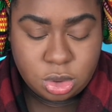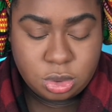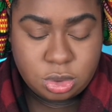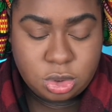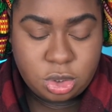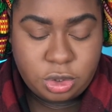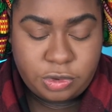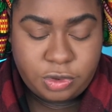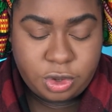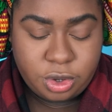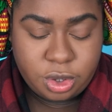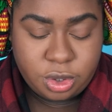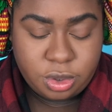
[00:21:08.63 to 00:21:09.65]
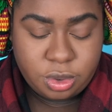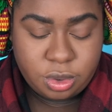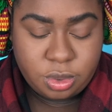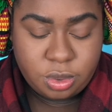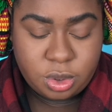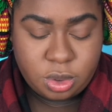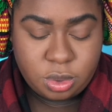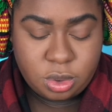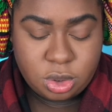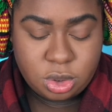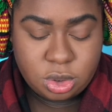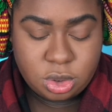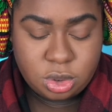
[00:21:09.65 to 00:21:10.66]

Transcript: I'm trying to figure out what I want to